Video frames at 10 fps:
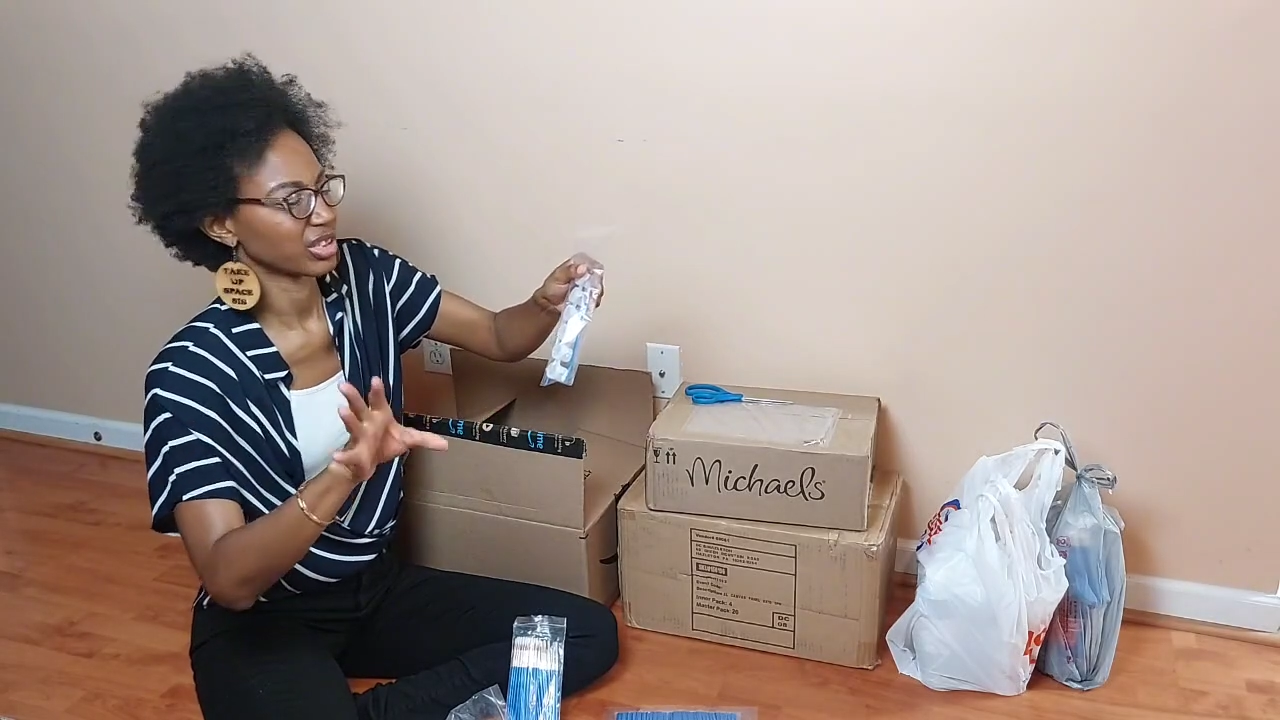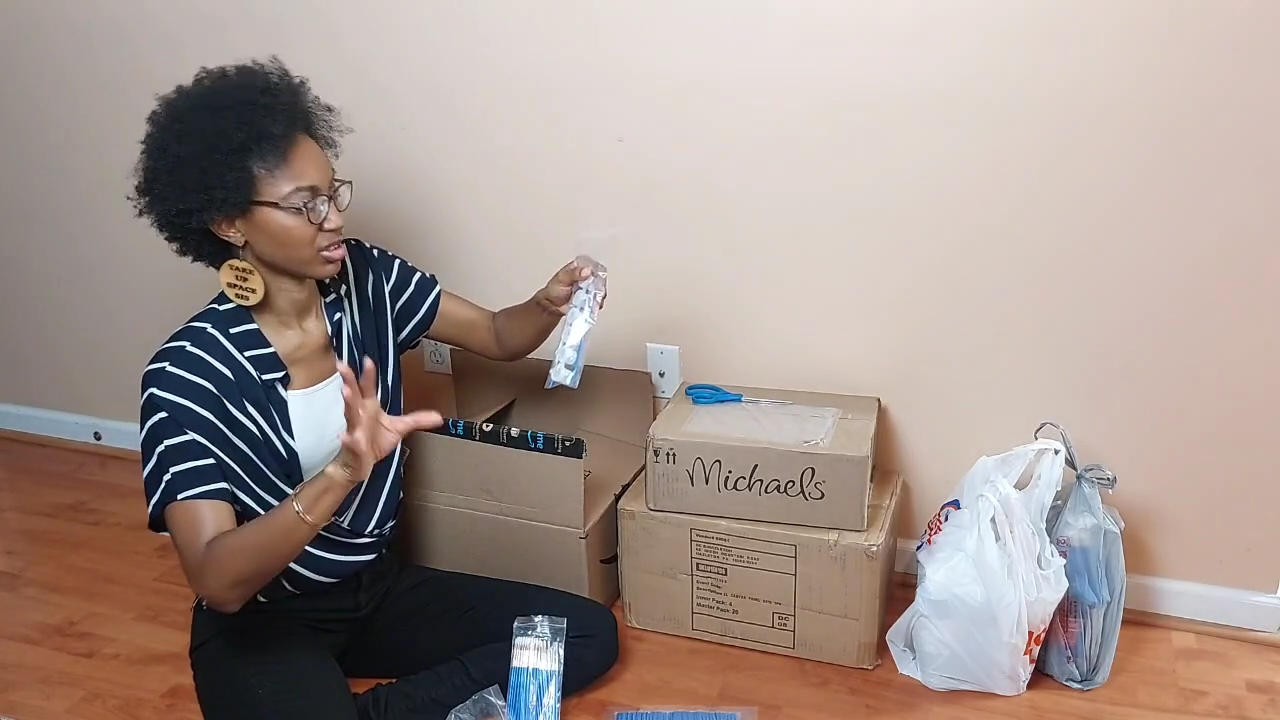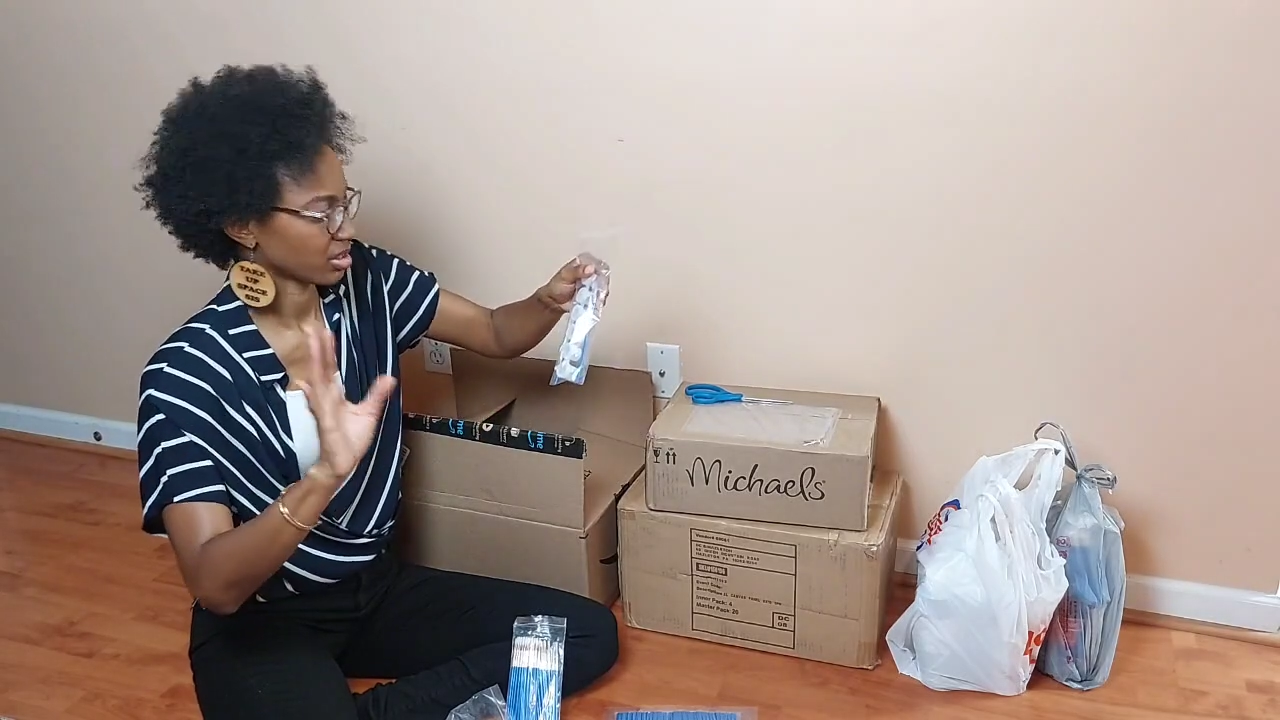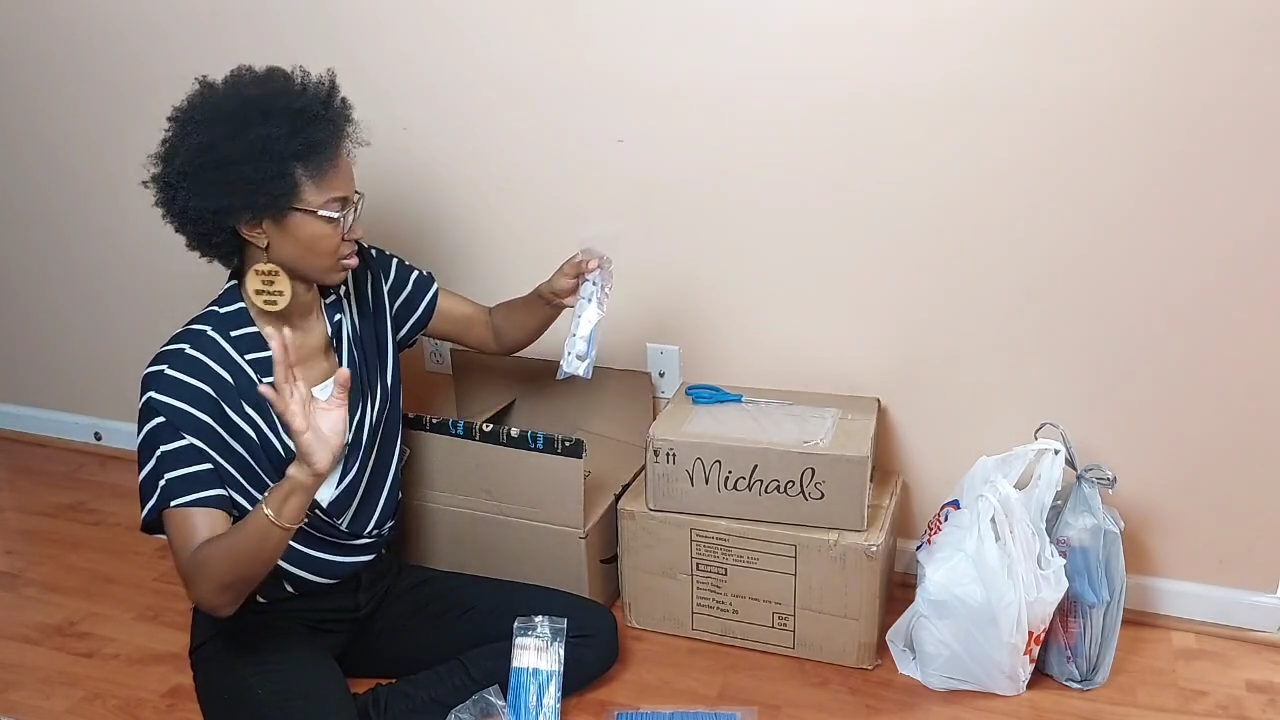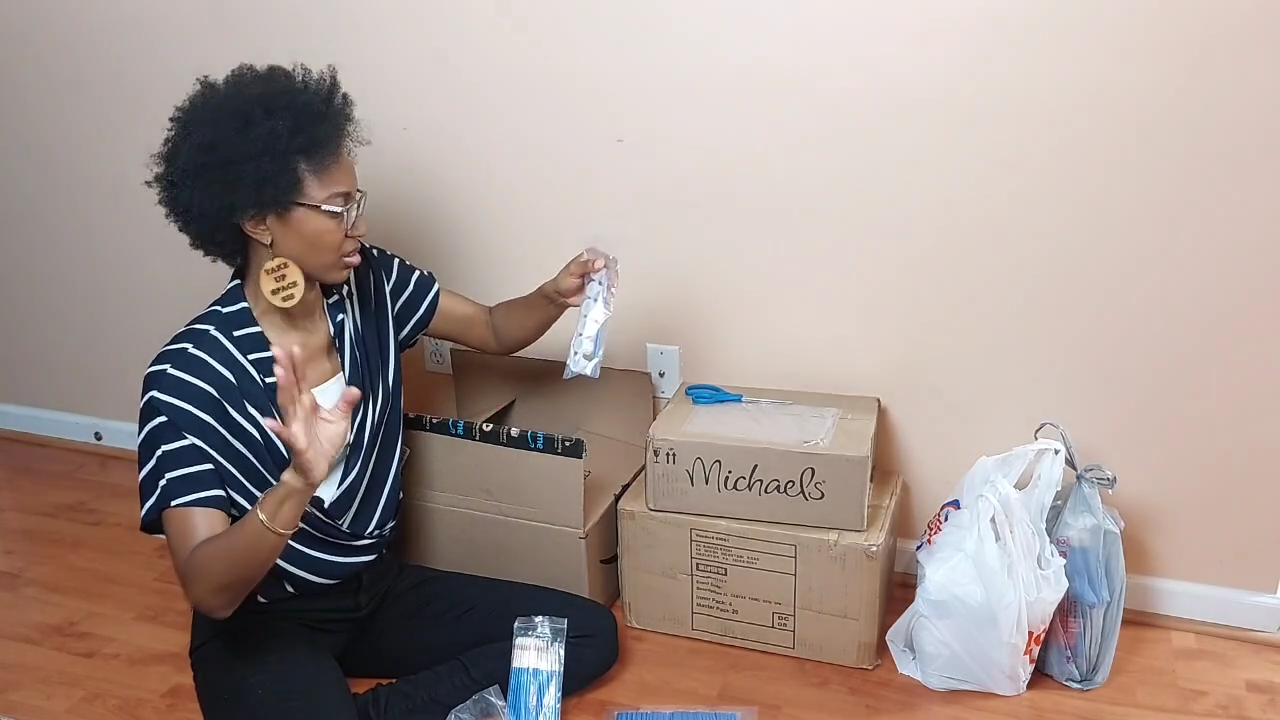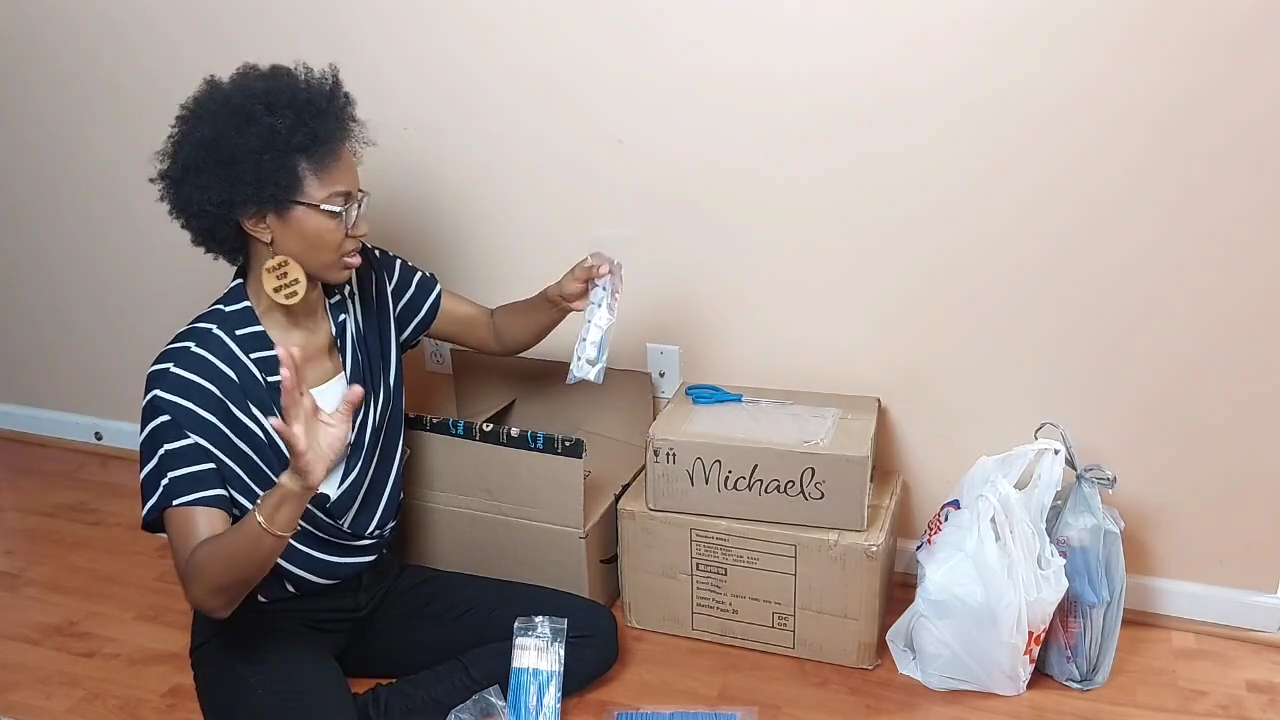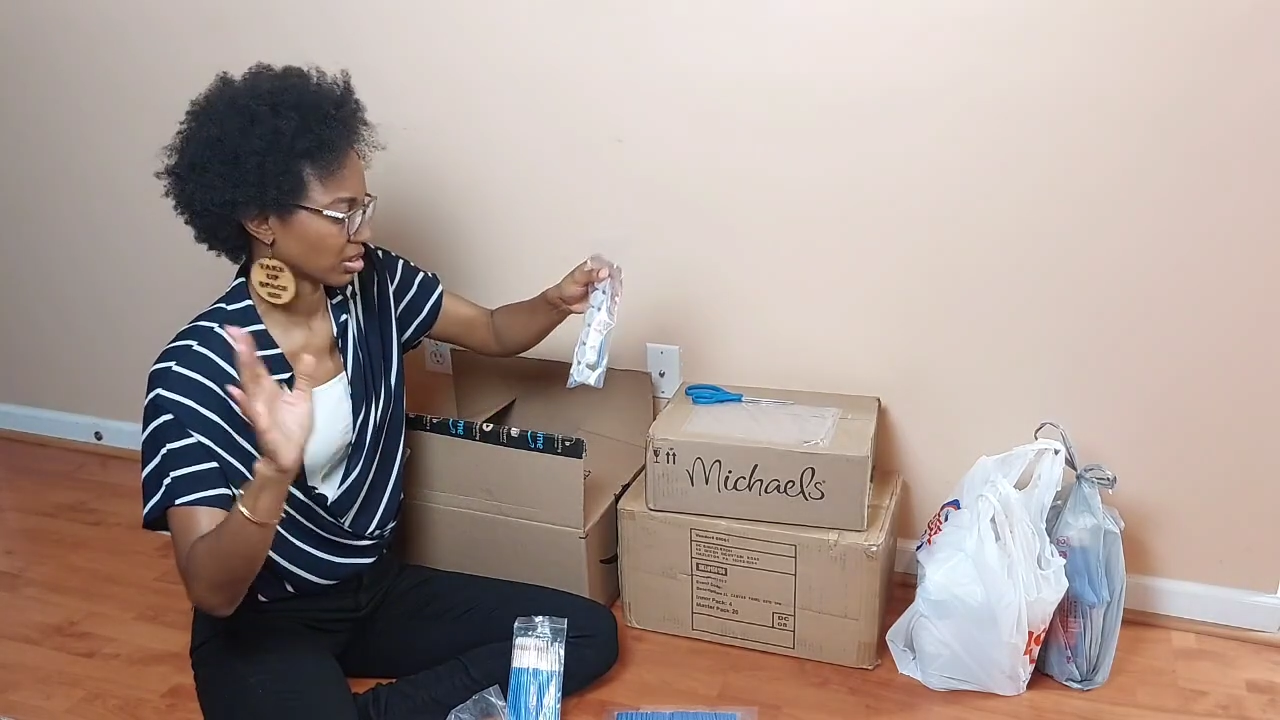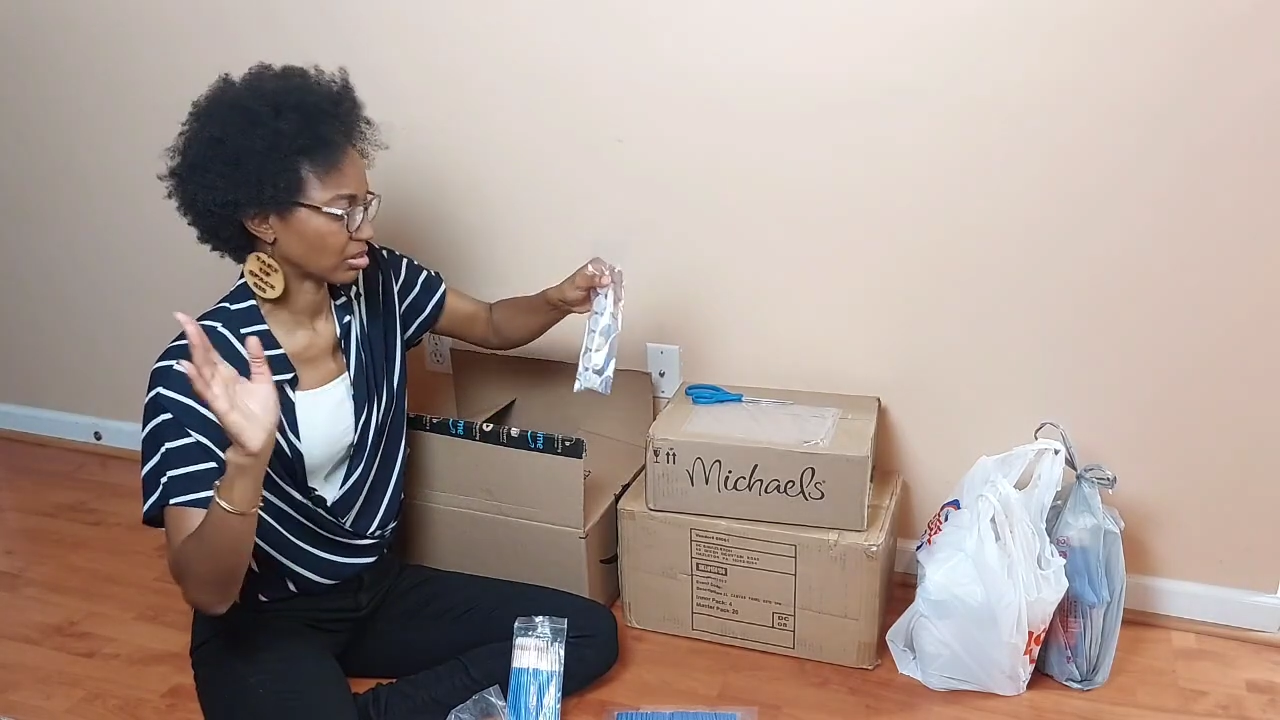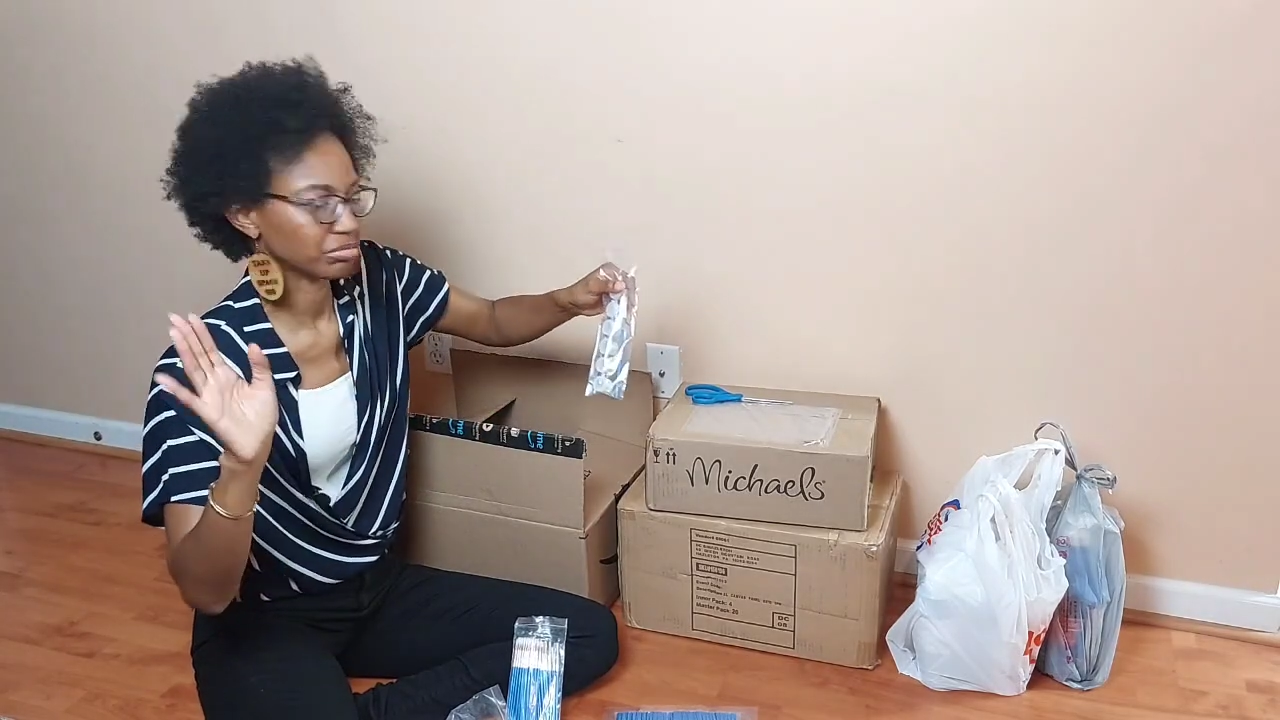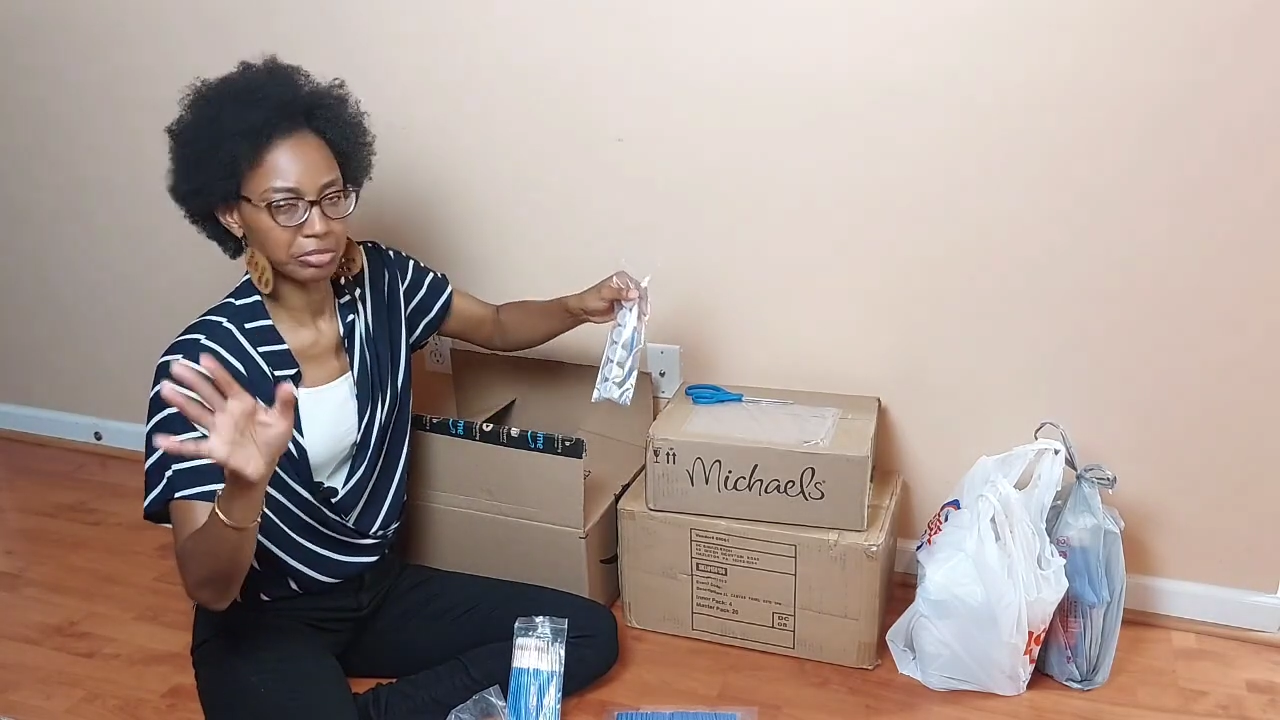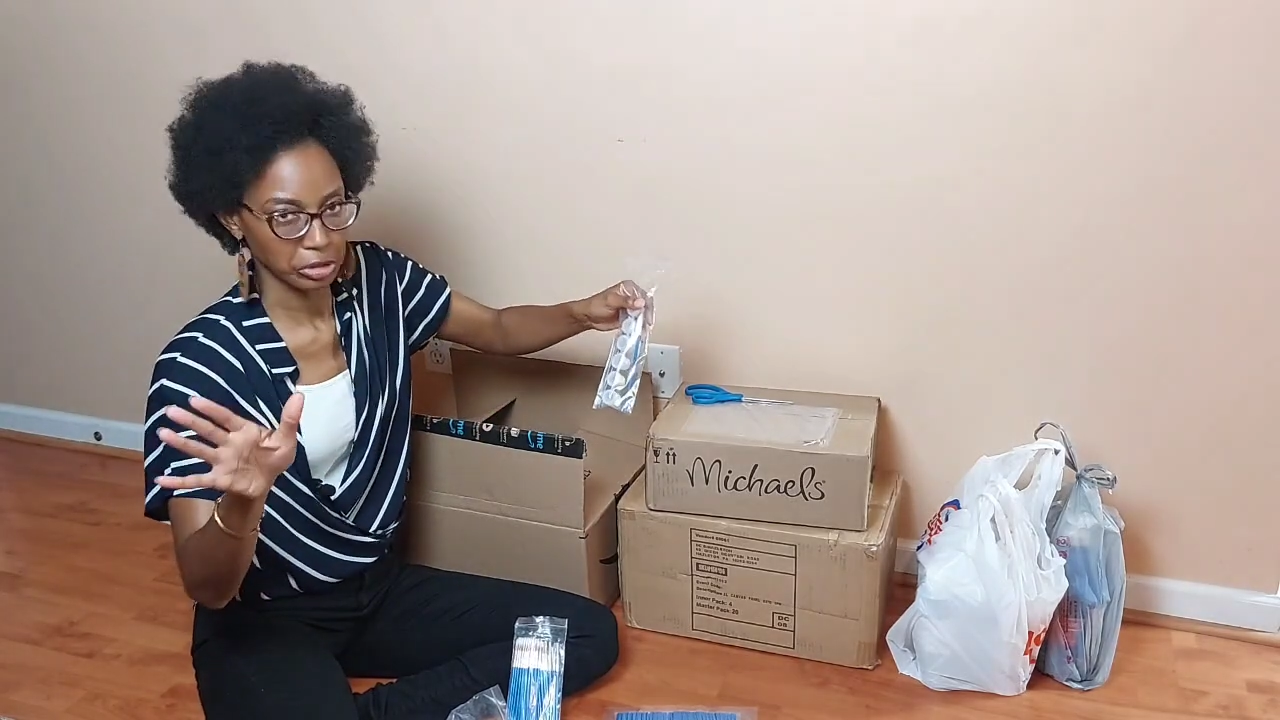inches across